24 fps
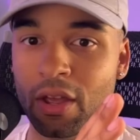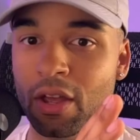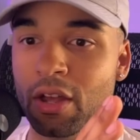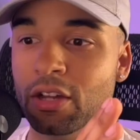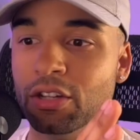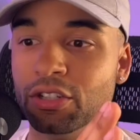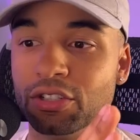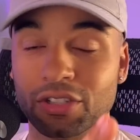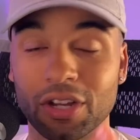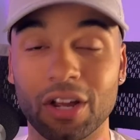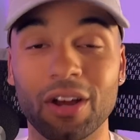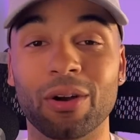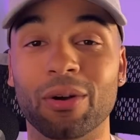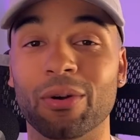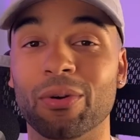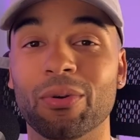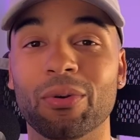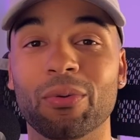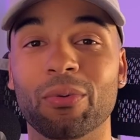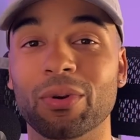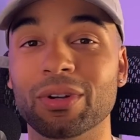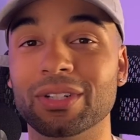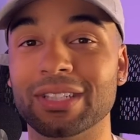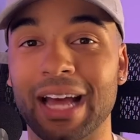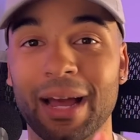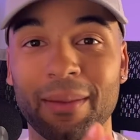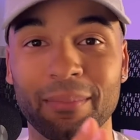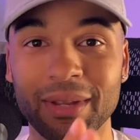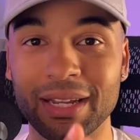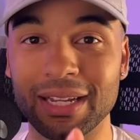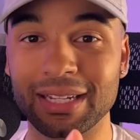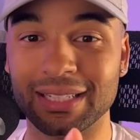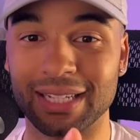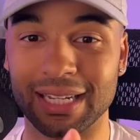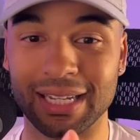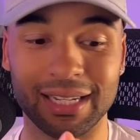So what that
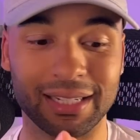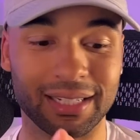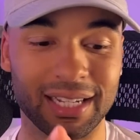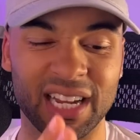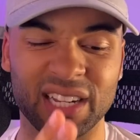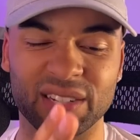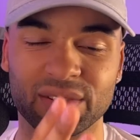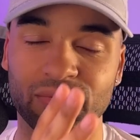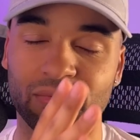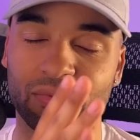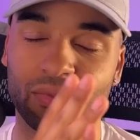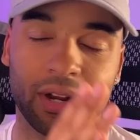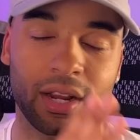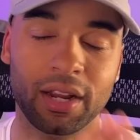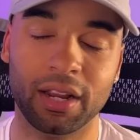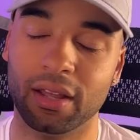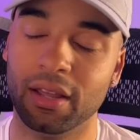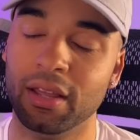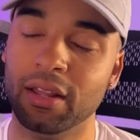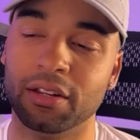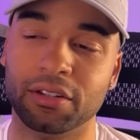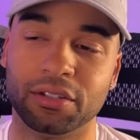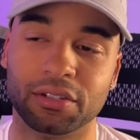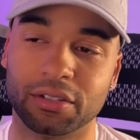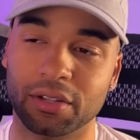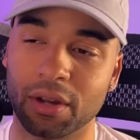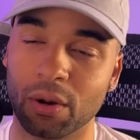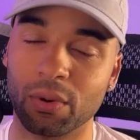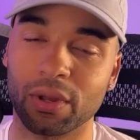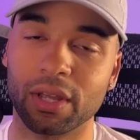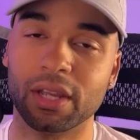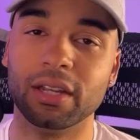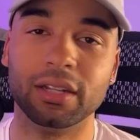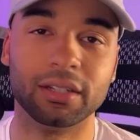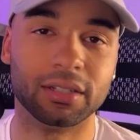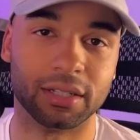means is it is so
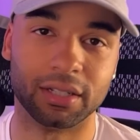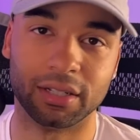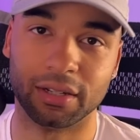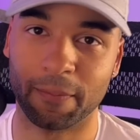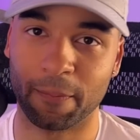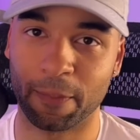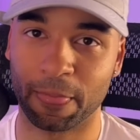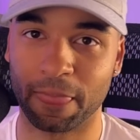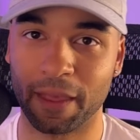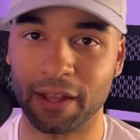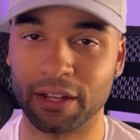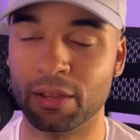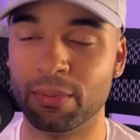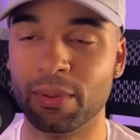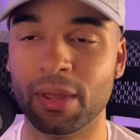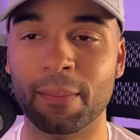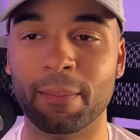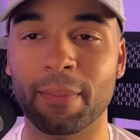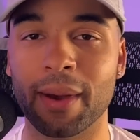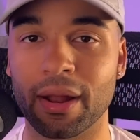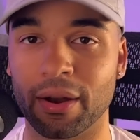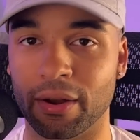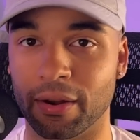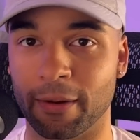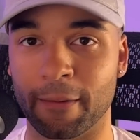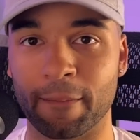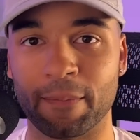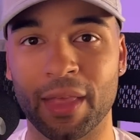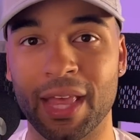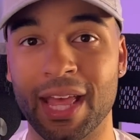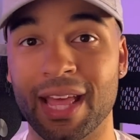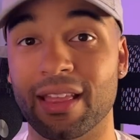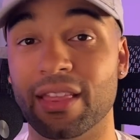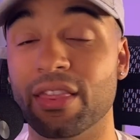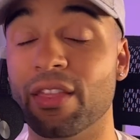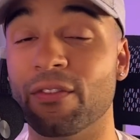easy to be better
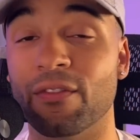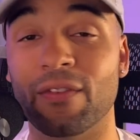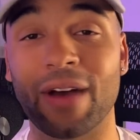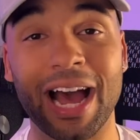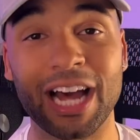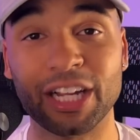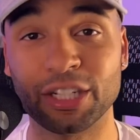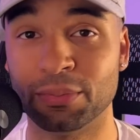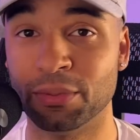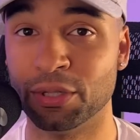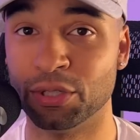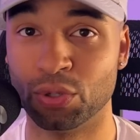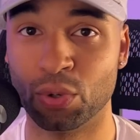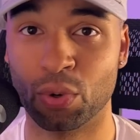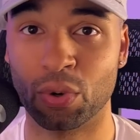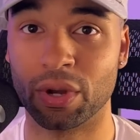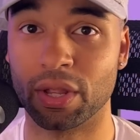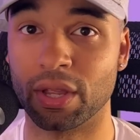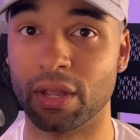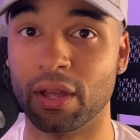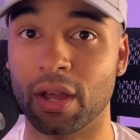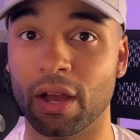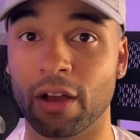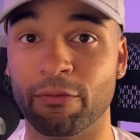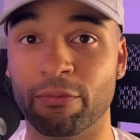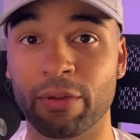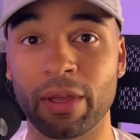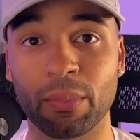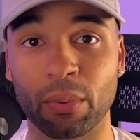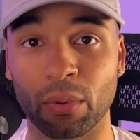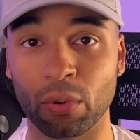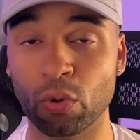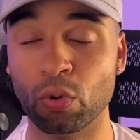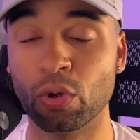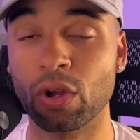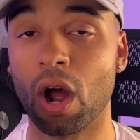than the vast majority of
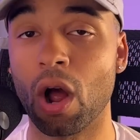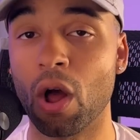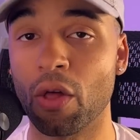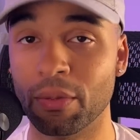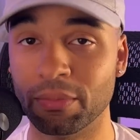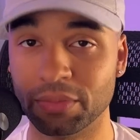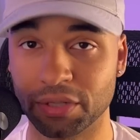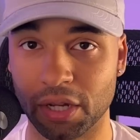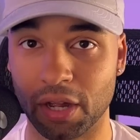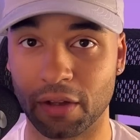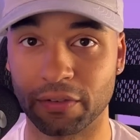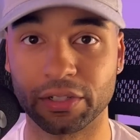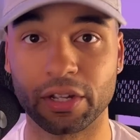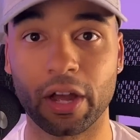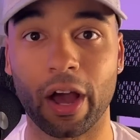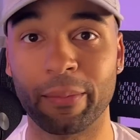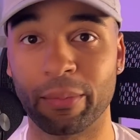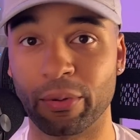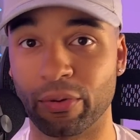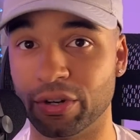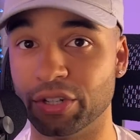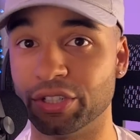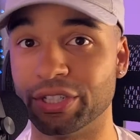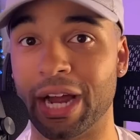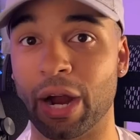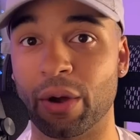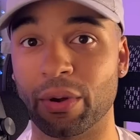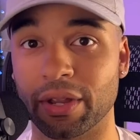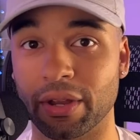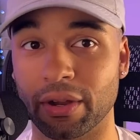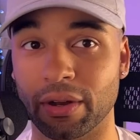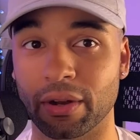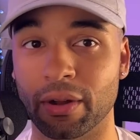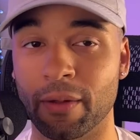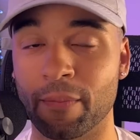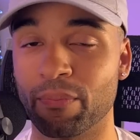people who call themselves copywriters out
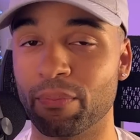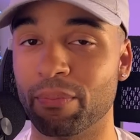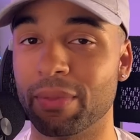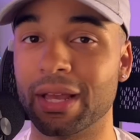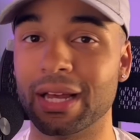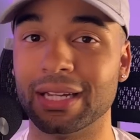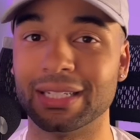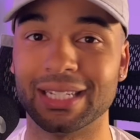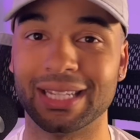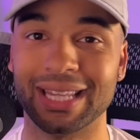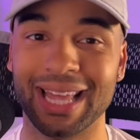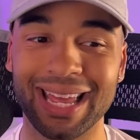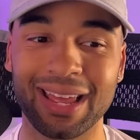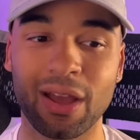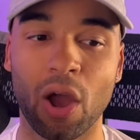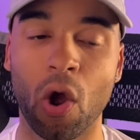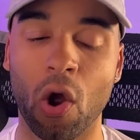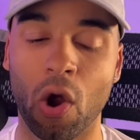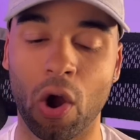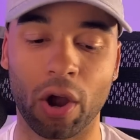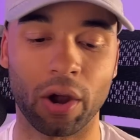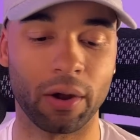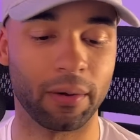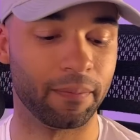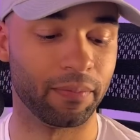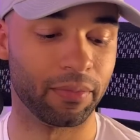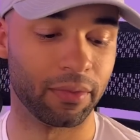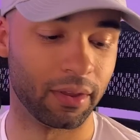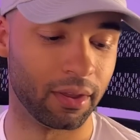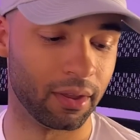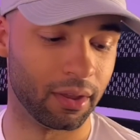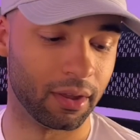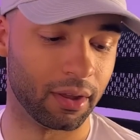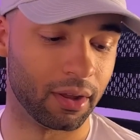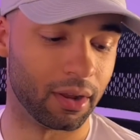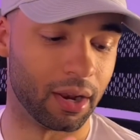here, because they are
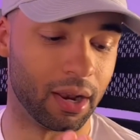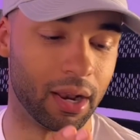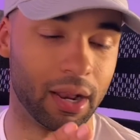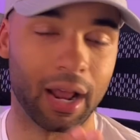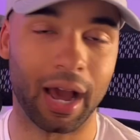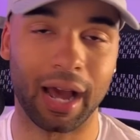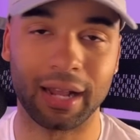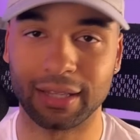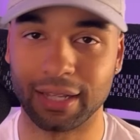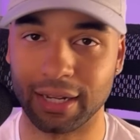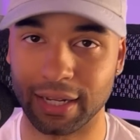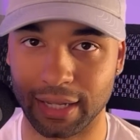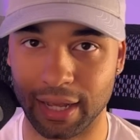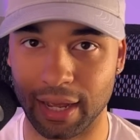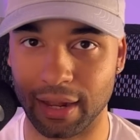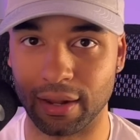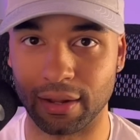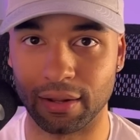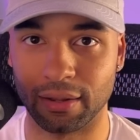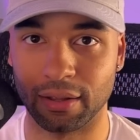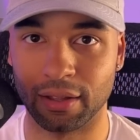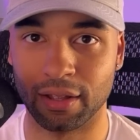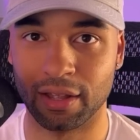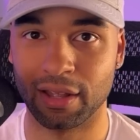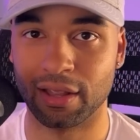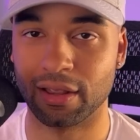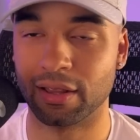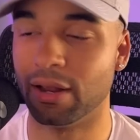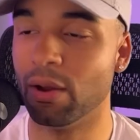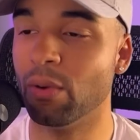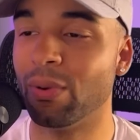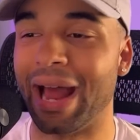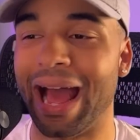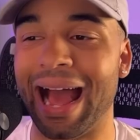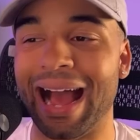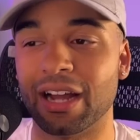not dedicated. They
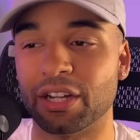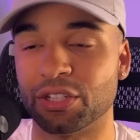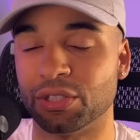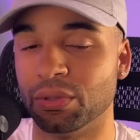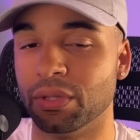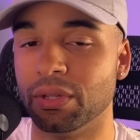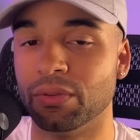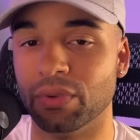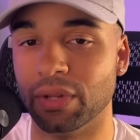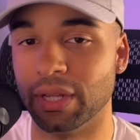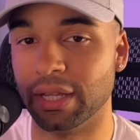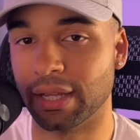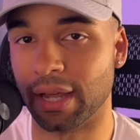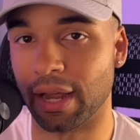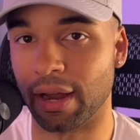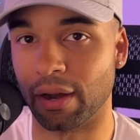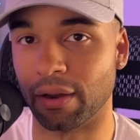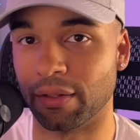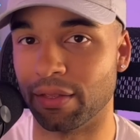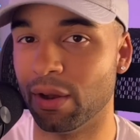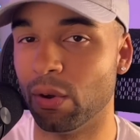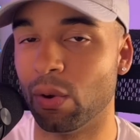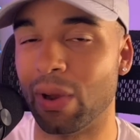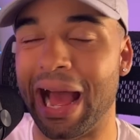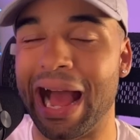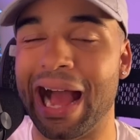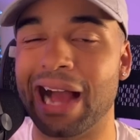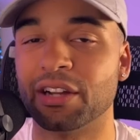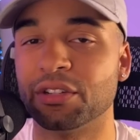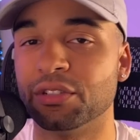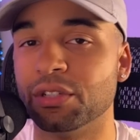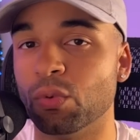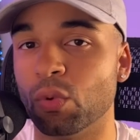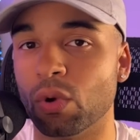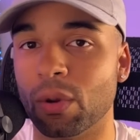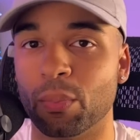don't actually really care. They don't
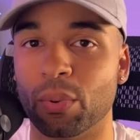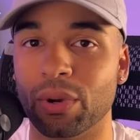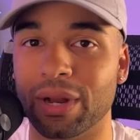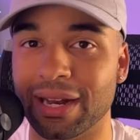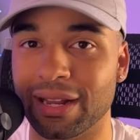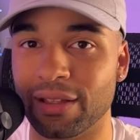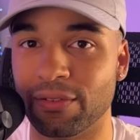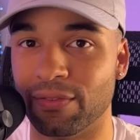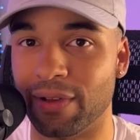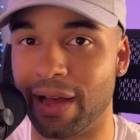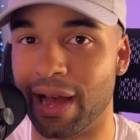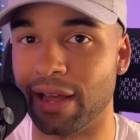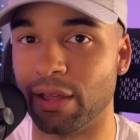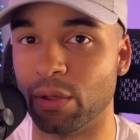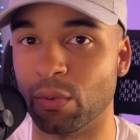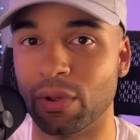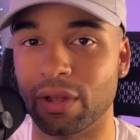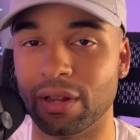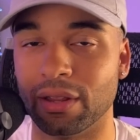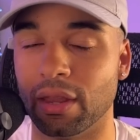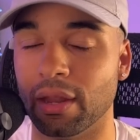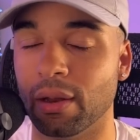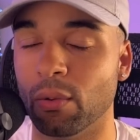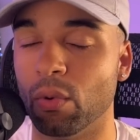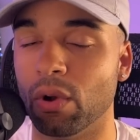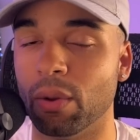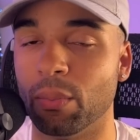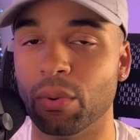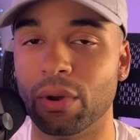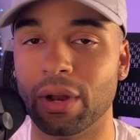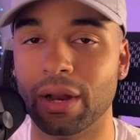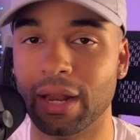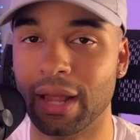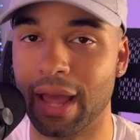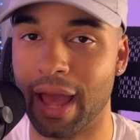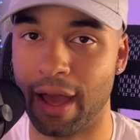actually want to put any value in. They don't want to
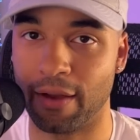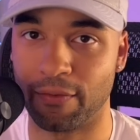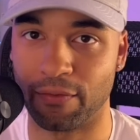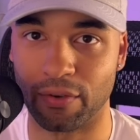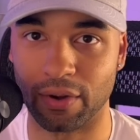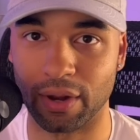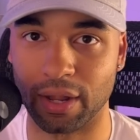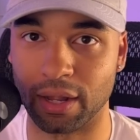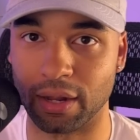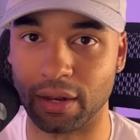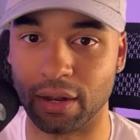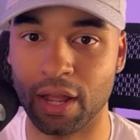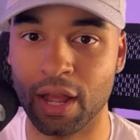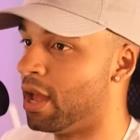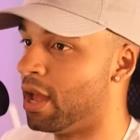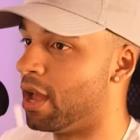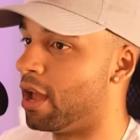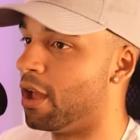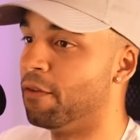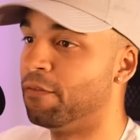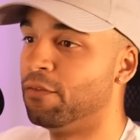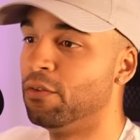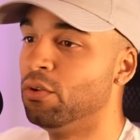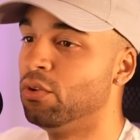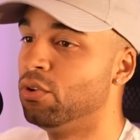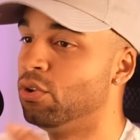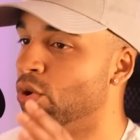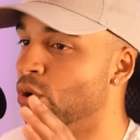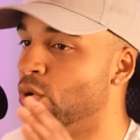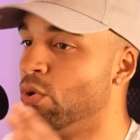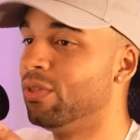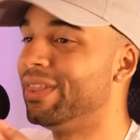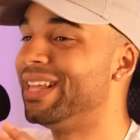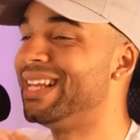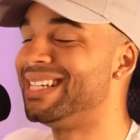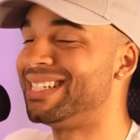put any effort in. If you
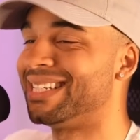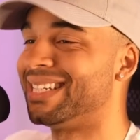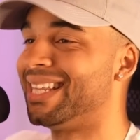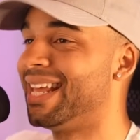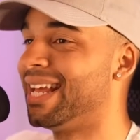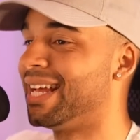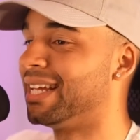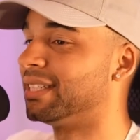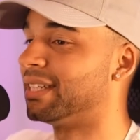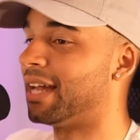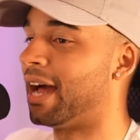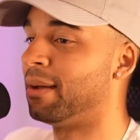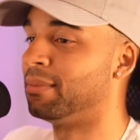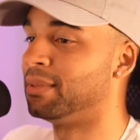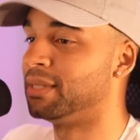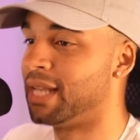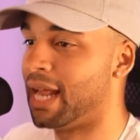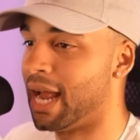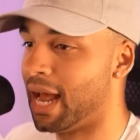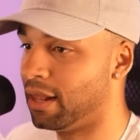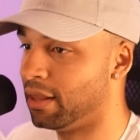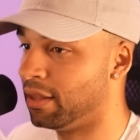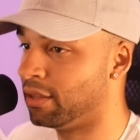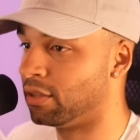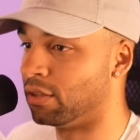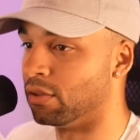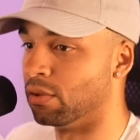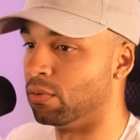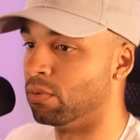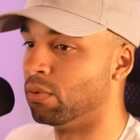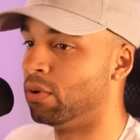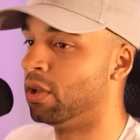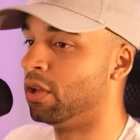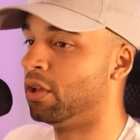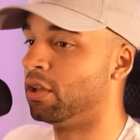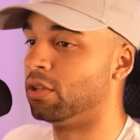do these things, I'm telling you,
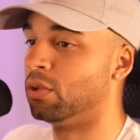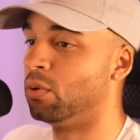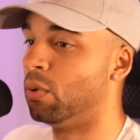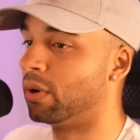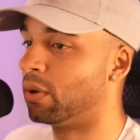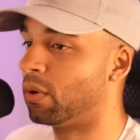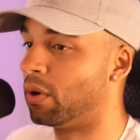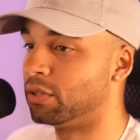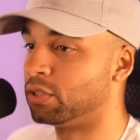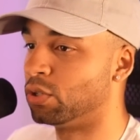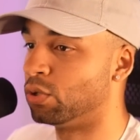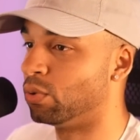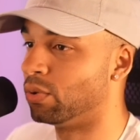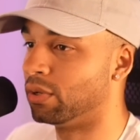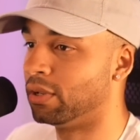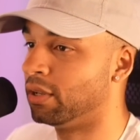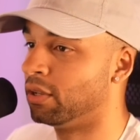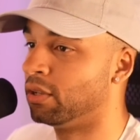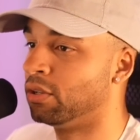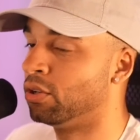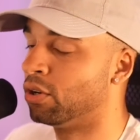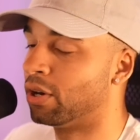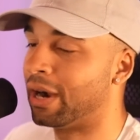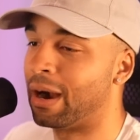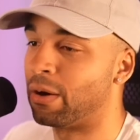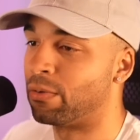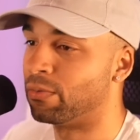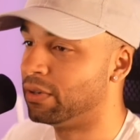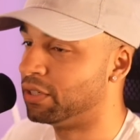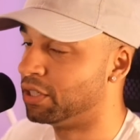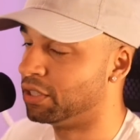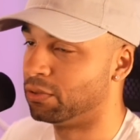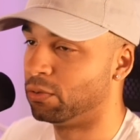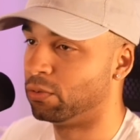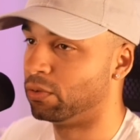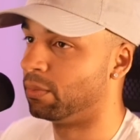your outreach
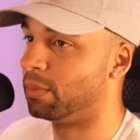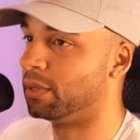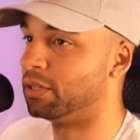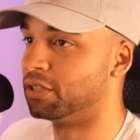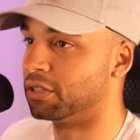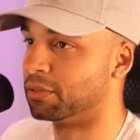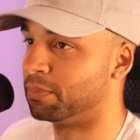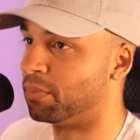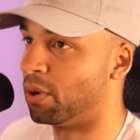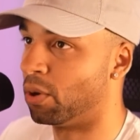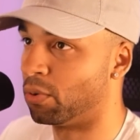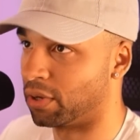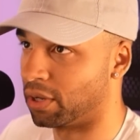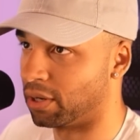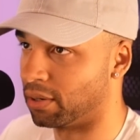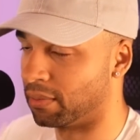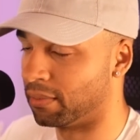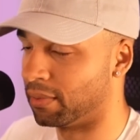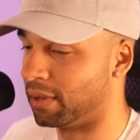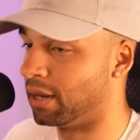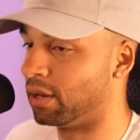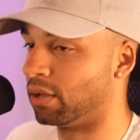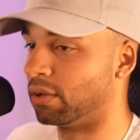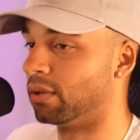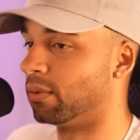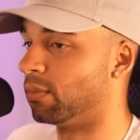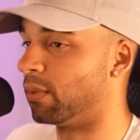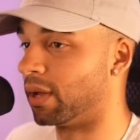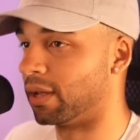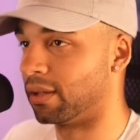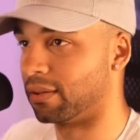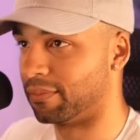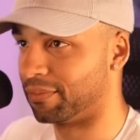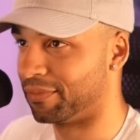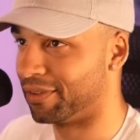is going to be just broken in a good way.